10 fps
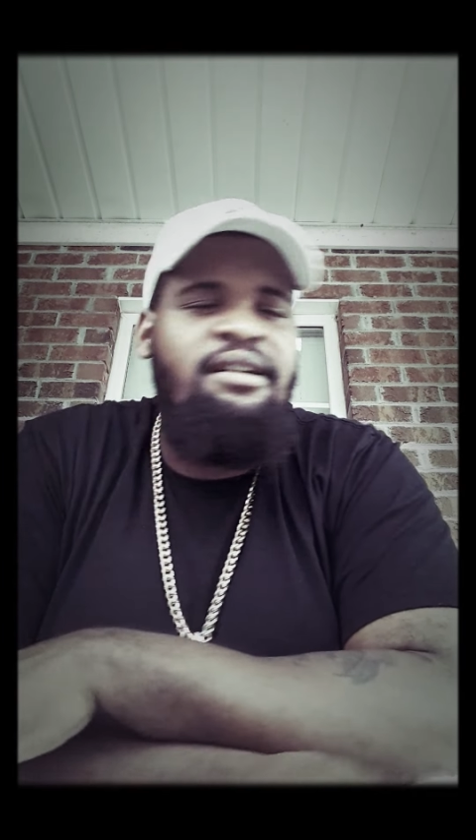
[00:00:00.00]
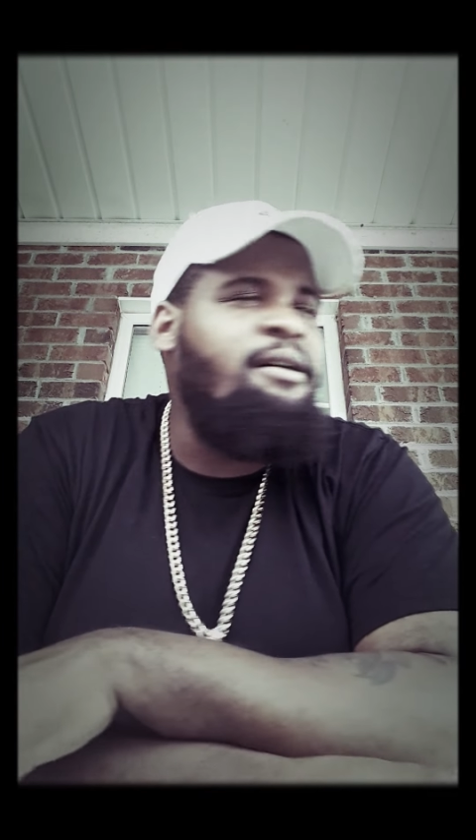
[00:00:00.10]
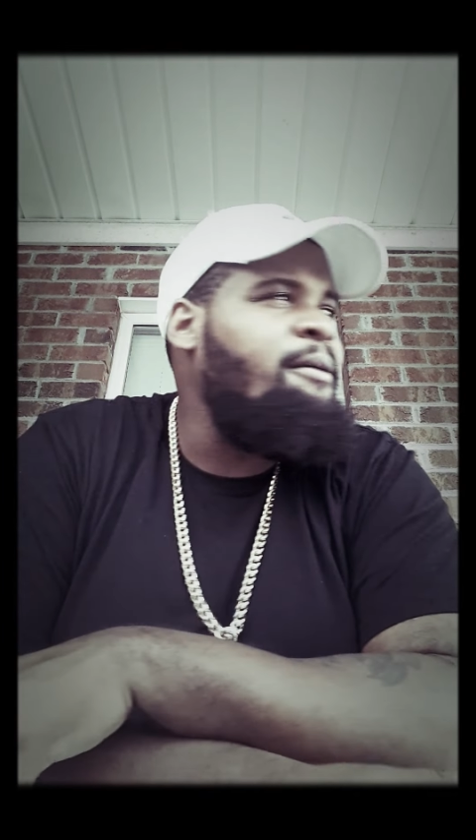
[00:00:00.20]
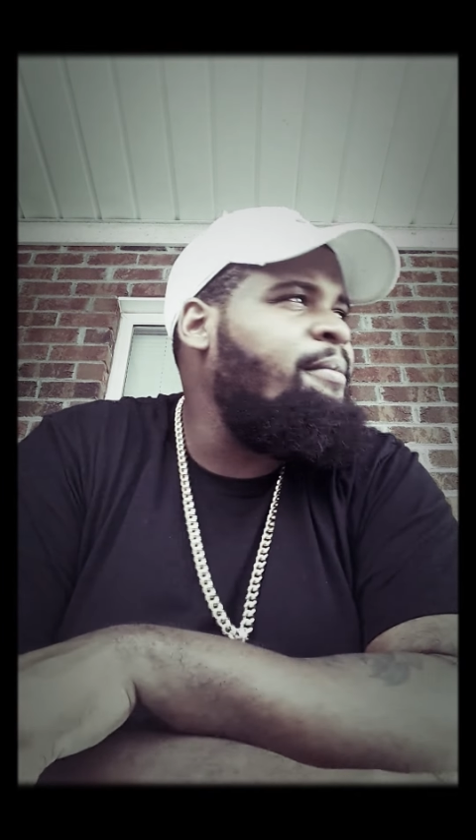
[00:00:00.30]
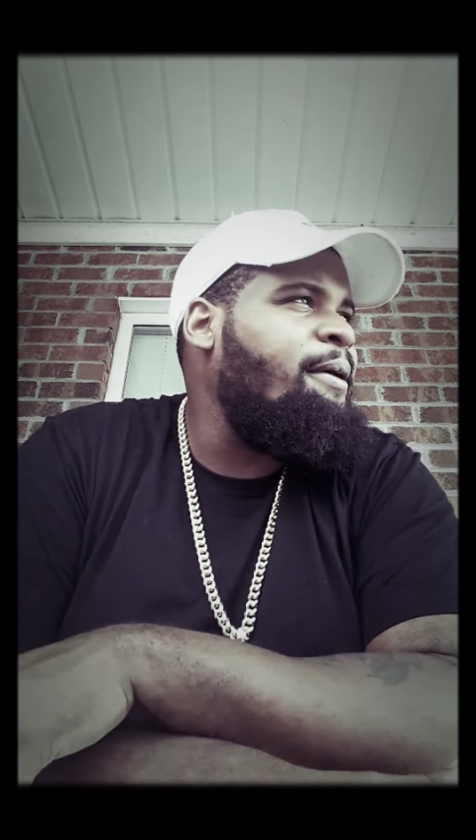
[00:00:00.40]

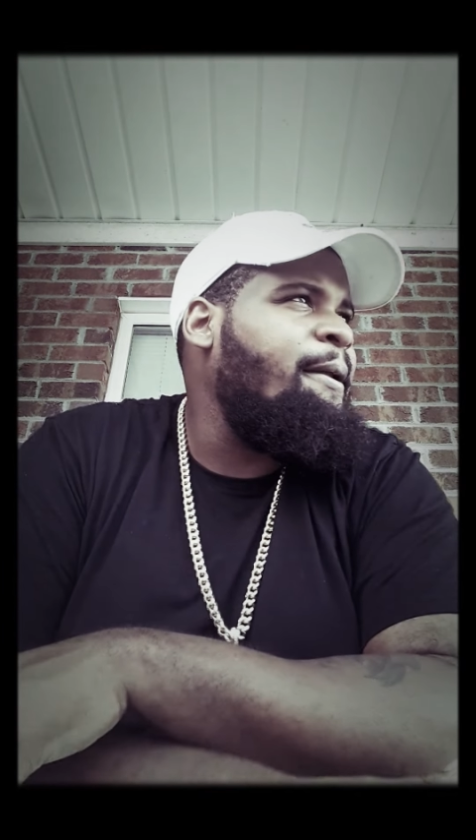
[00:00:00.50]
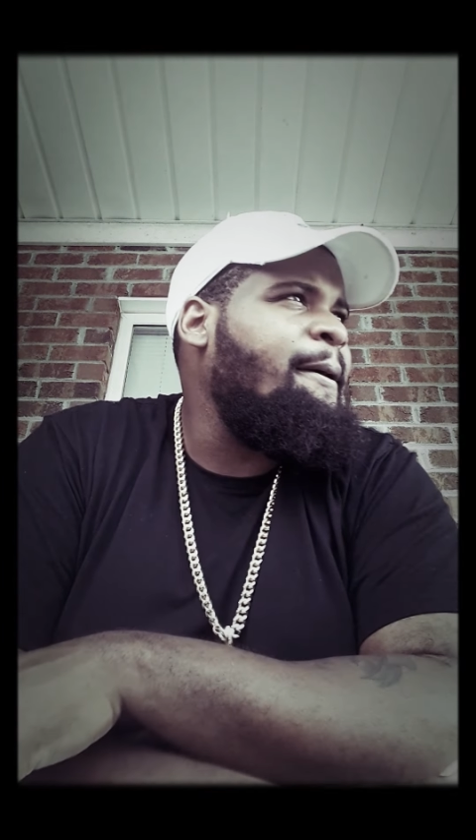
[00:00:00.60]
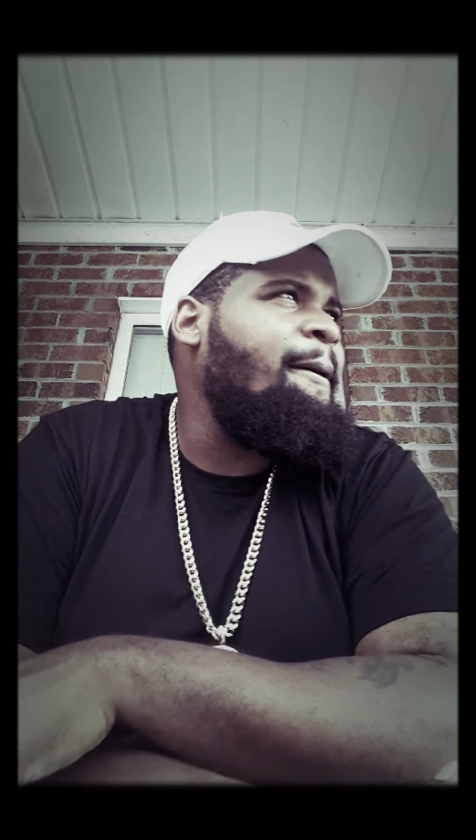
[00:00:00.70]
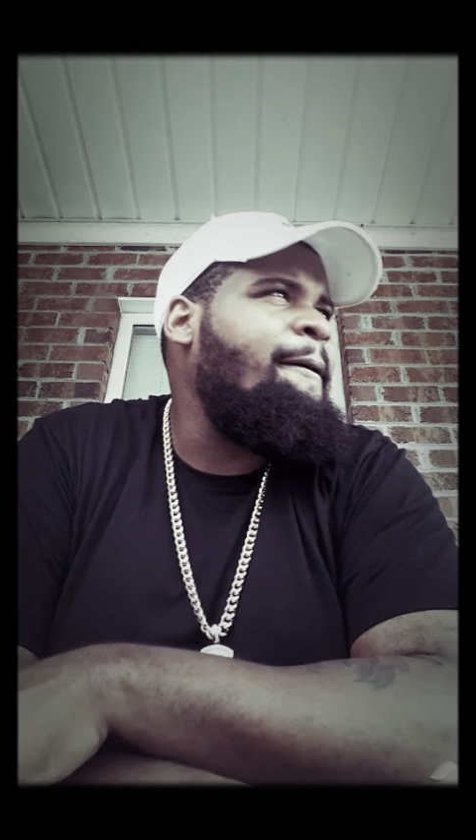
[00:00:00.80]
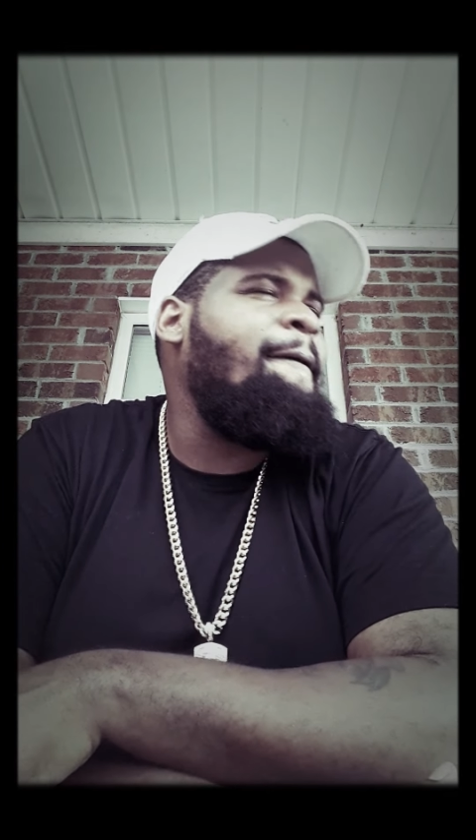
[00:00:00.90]
Uh, but
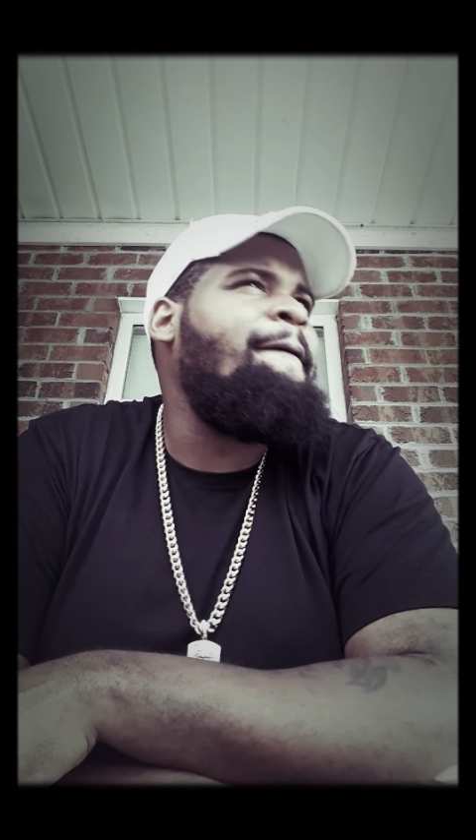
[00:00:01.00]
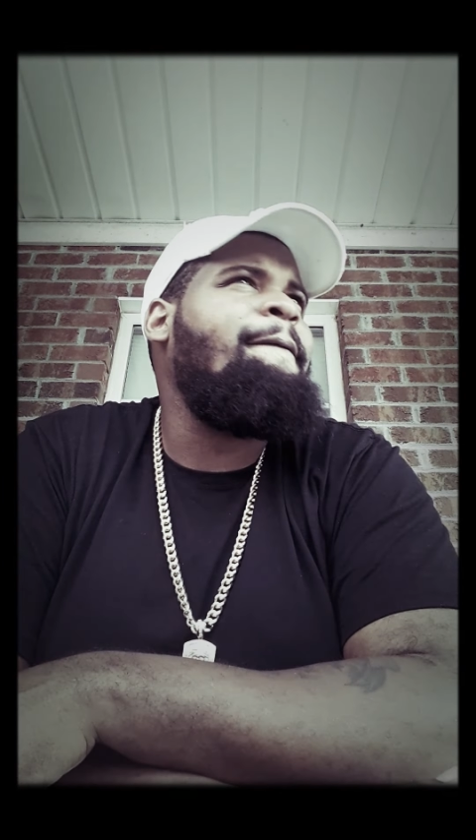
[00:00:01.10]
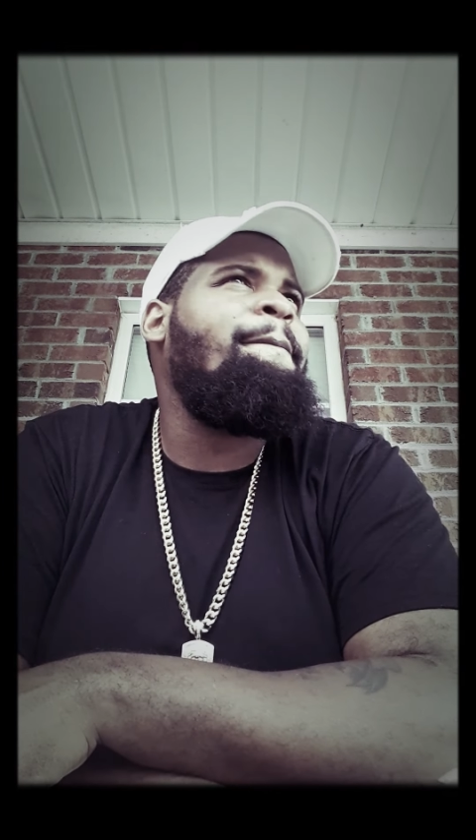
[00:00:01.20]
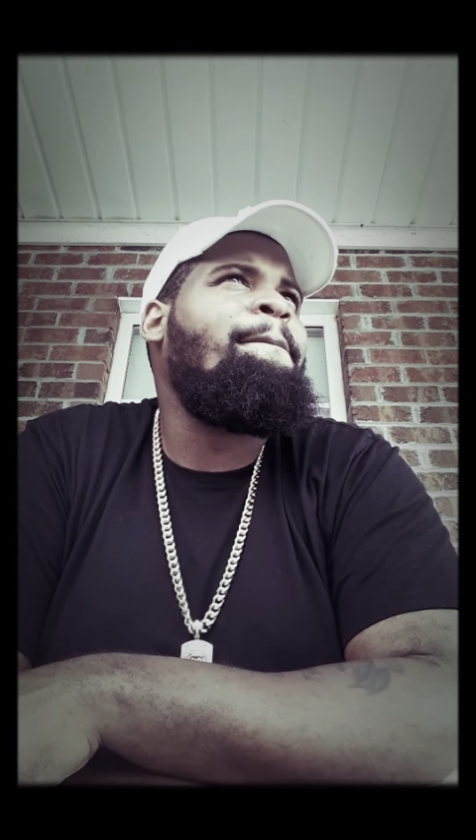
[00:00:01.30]
uh,